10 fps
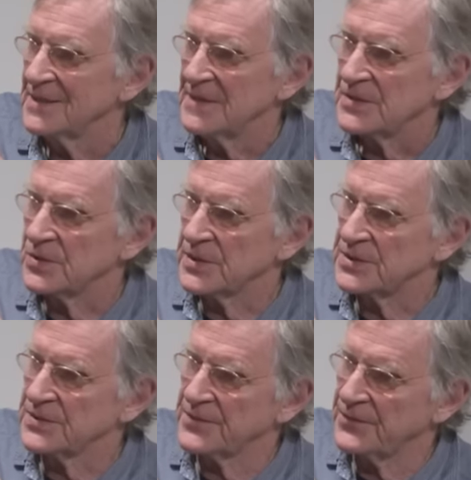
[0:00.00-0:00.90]
So it's
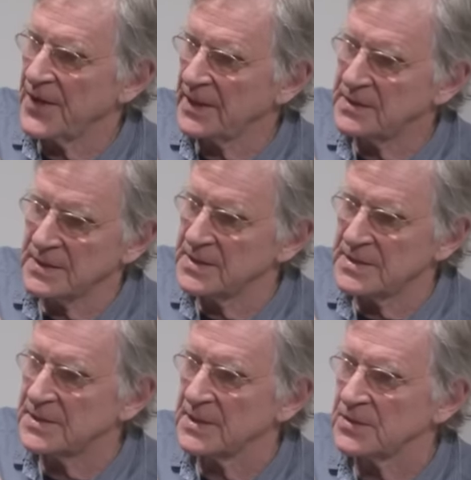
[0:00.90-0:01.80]
the fact that these
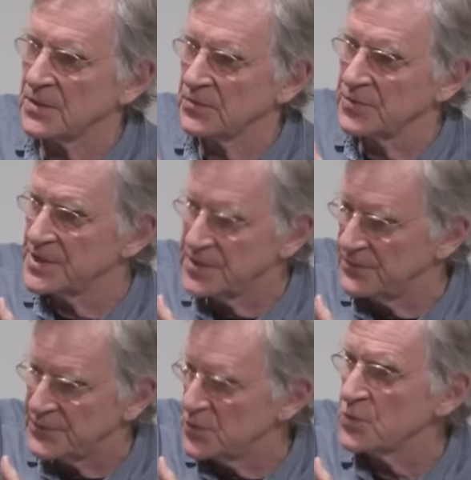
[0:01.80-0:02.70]
things are rigid
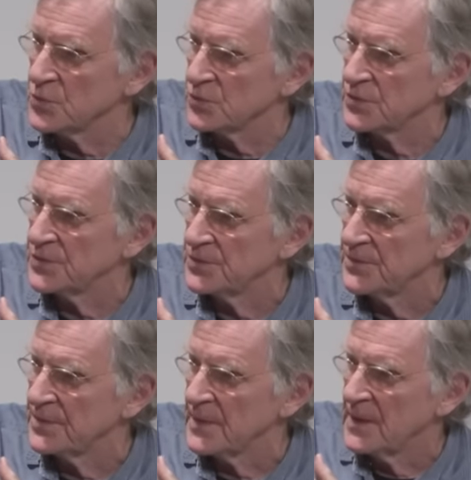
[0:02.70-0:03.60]
views.
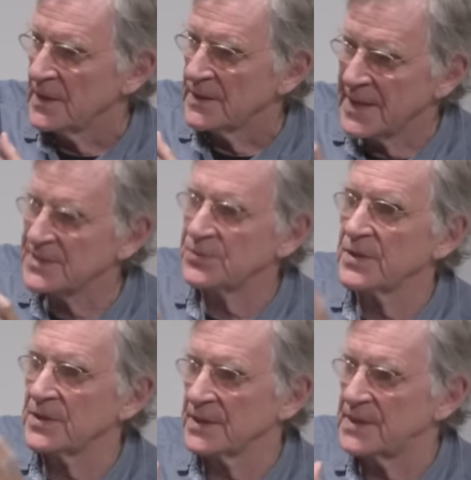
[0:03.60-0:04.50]
That's one of
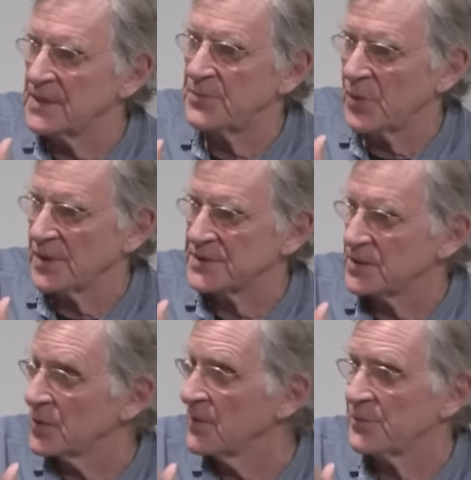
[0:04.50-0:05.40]
the key points. They don't
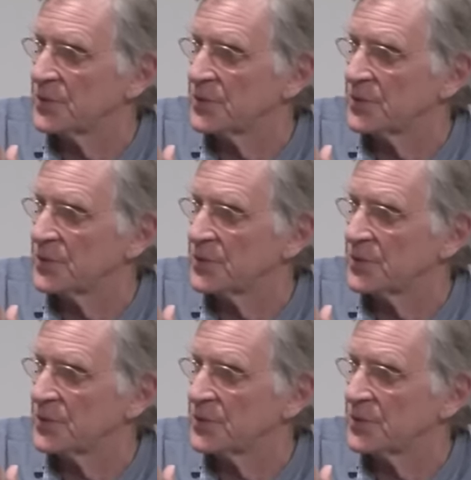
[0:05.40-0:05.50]
even put